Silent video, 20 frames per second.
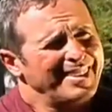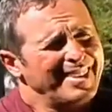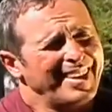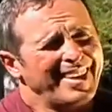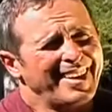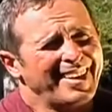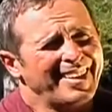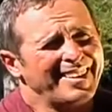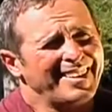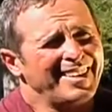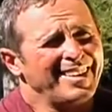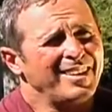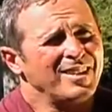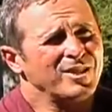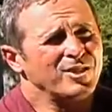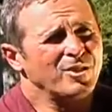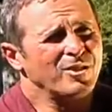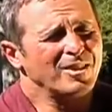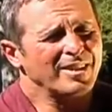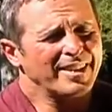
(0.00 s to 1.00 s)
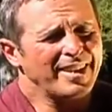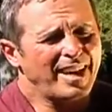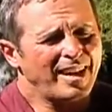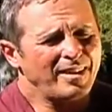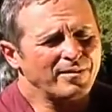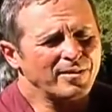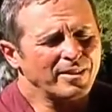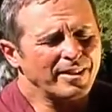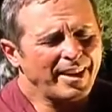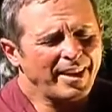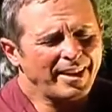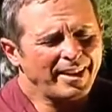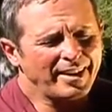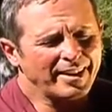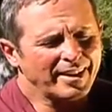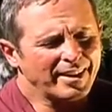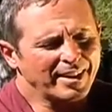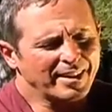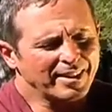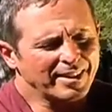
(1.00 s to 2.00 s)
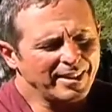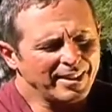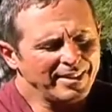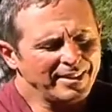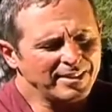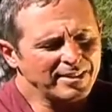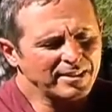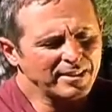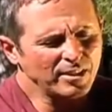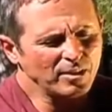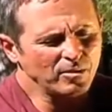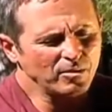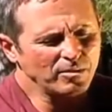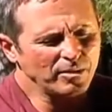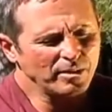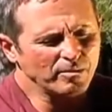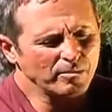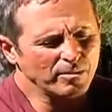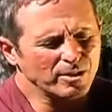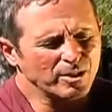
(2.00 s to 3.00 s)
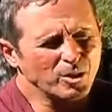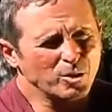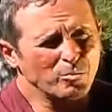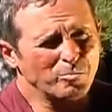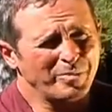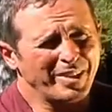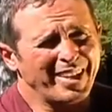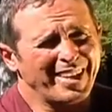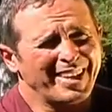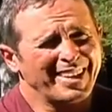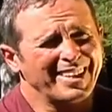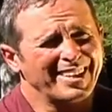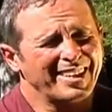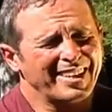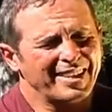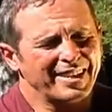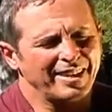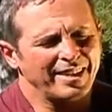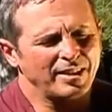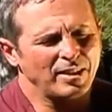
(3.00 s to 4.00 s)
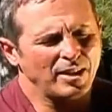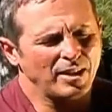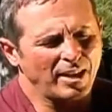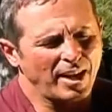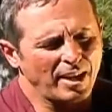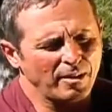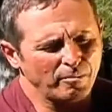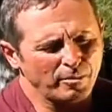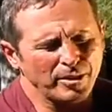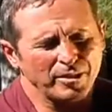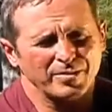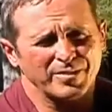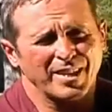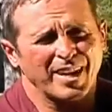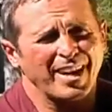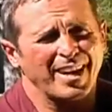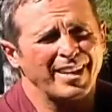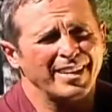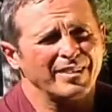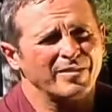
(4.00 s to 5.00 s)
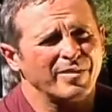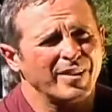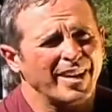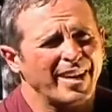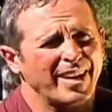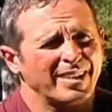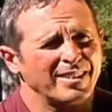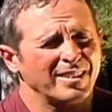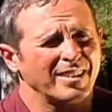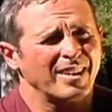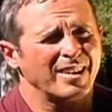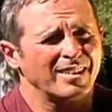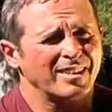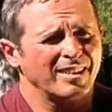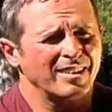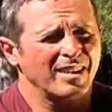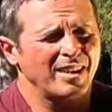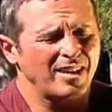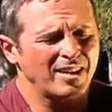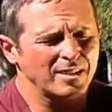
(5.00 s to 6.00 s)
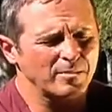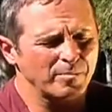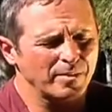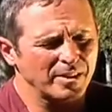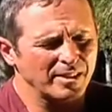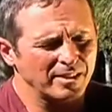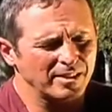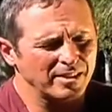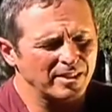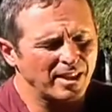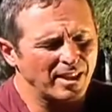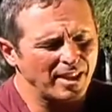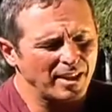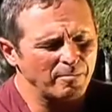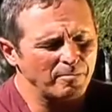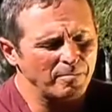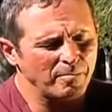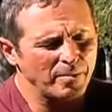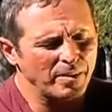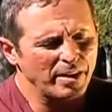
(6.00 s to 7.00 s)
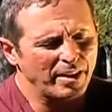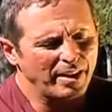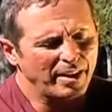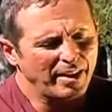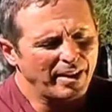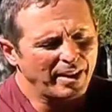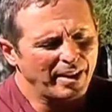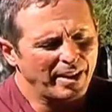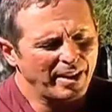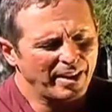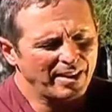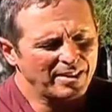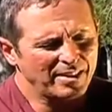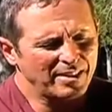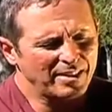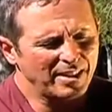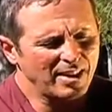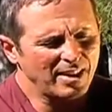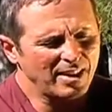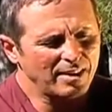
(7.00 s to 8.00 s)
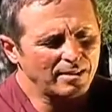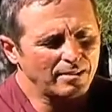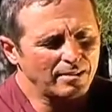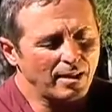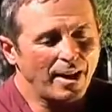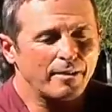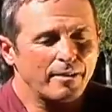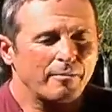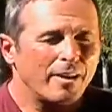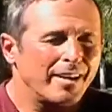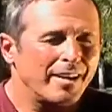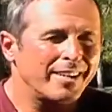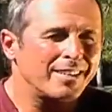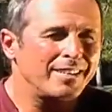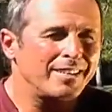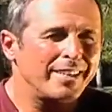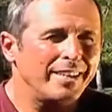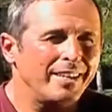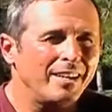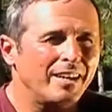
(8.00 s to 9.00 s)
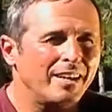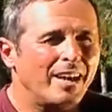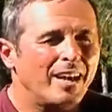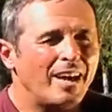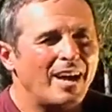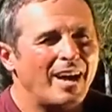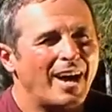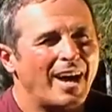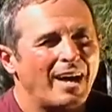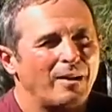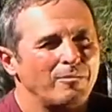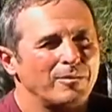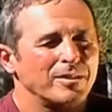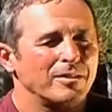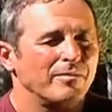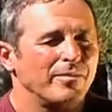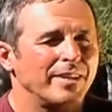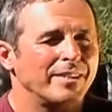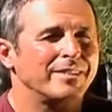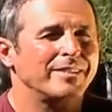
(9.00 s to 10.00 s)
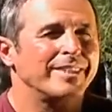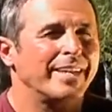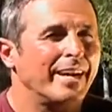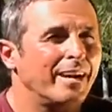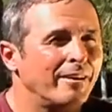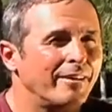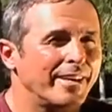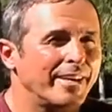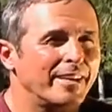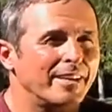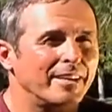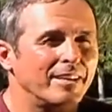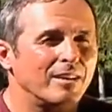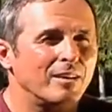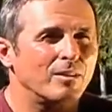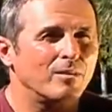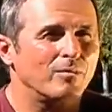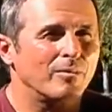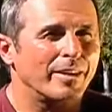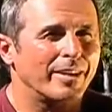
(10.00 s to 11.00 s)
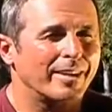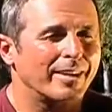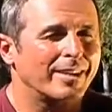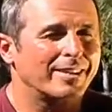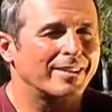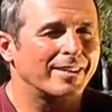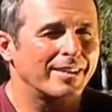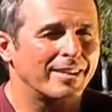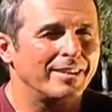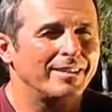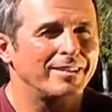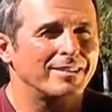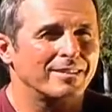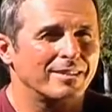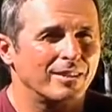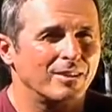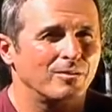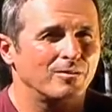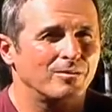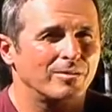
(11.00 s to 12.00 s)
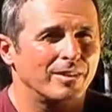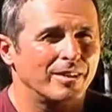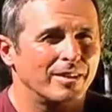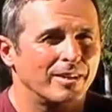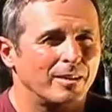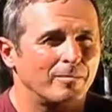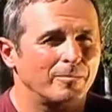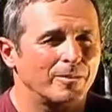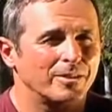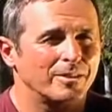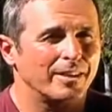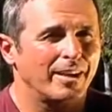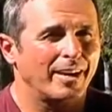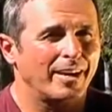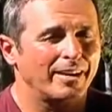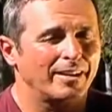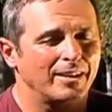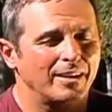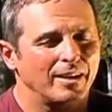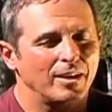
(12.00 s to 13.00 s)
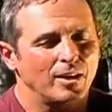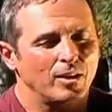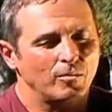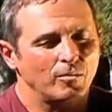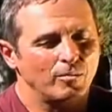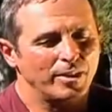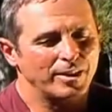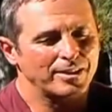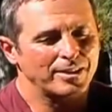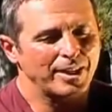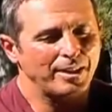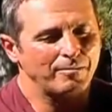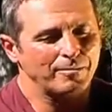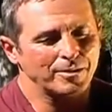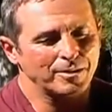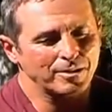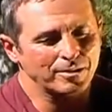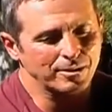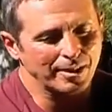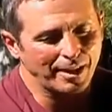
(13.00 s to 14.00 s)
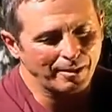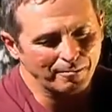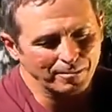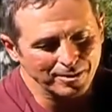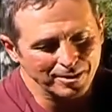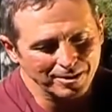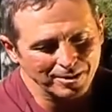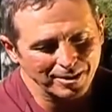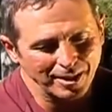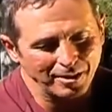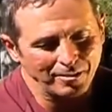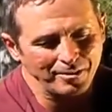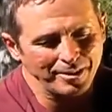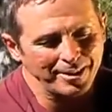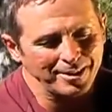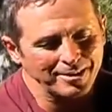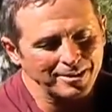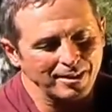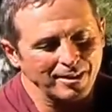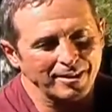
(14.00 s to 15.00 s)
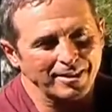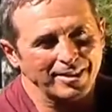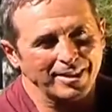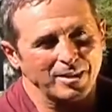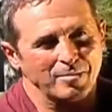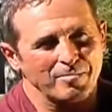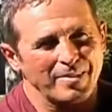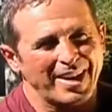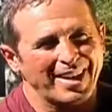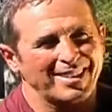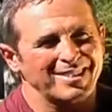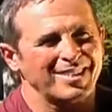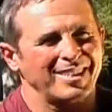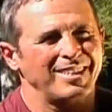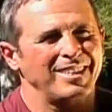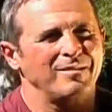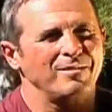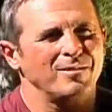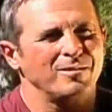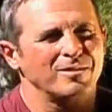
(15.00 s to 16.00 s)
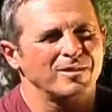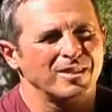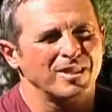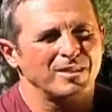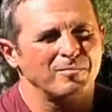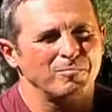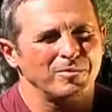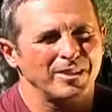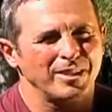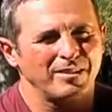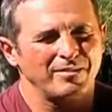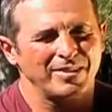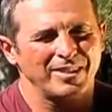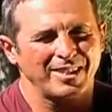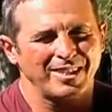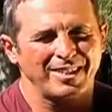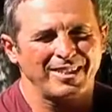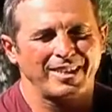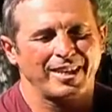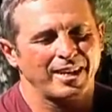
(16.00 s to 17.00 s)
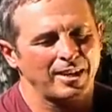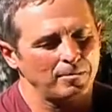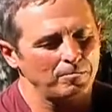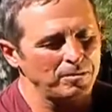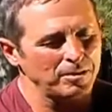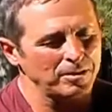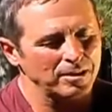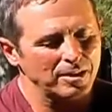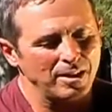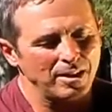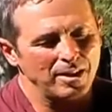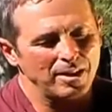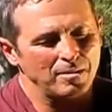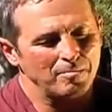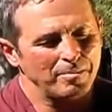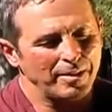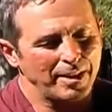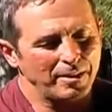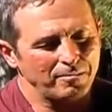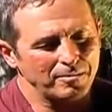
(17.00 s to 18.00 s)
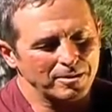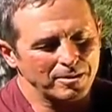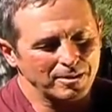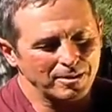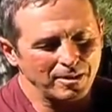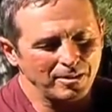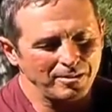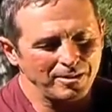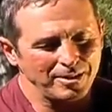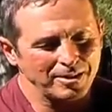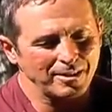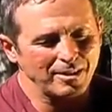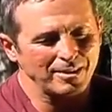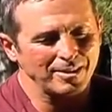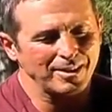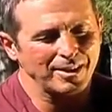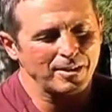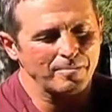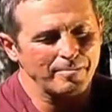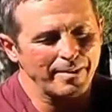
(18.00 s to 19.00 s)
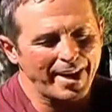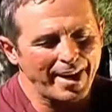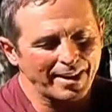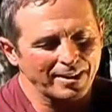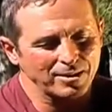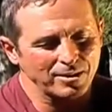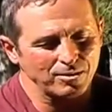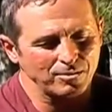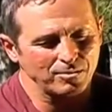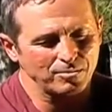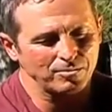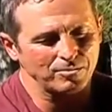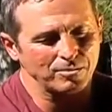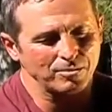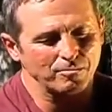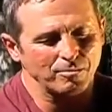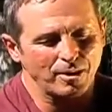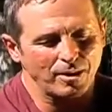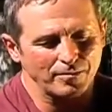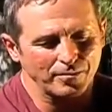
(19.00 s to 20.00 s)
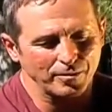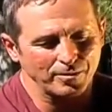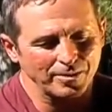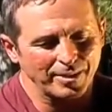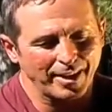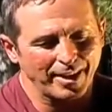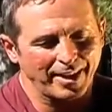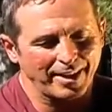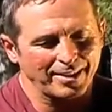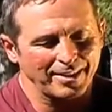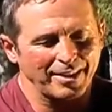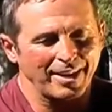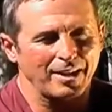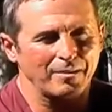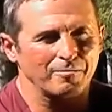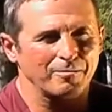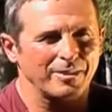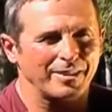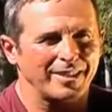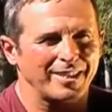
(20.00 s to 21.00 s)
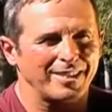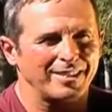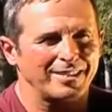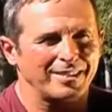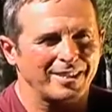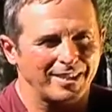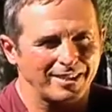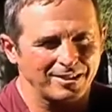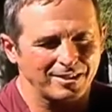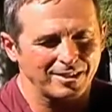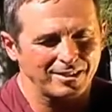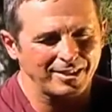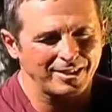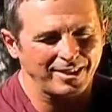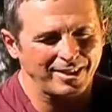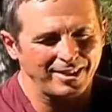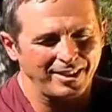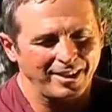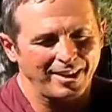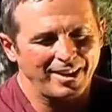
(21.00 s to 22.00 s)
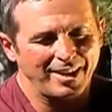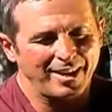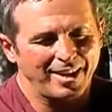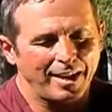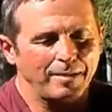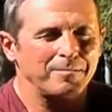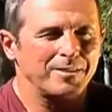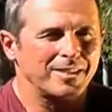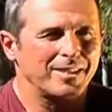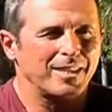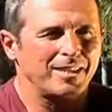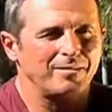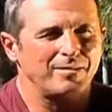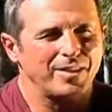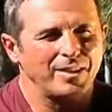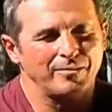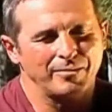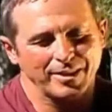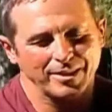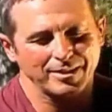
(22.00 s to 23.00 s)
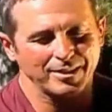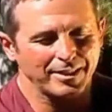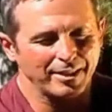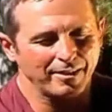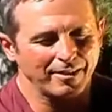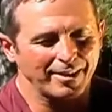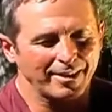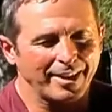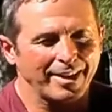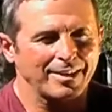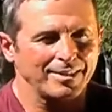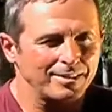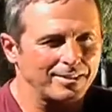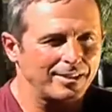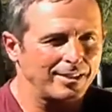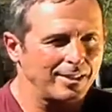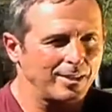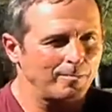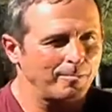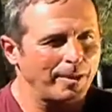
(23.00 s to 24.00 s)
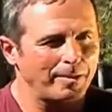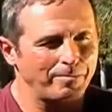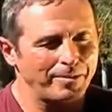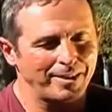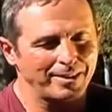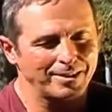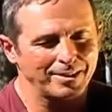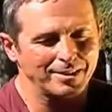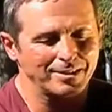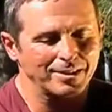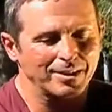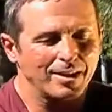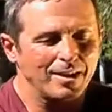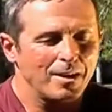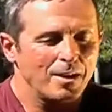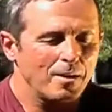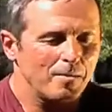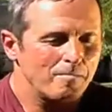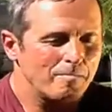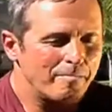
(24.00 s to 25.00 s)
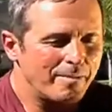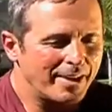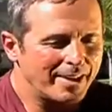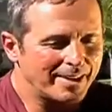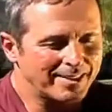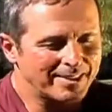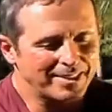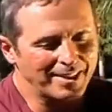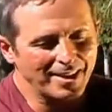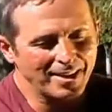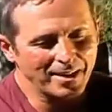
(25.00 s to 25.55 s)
then, shortly after that, I got a kidney stone that was so big, I would have died if I hadn't gotten to the hospital in time. And ironically, I was a vegetarian when I got the kidney stone and almost died, which I was slowly starting to get back, because I never did believe in eating animals, but I was slowly starting to get back to the raw food diet, not really intentionally. I'm just going to be a vegetarian. I can still eat my pizzas. But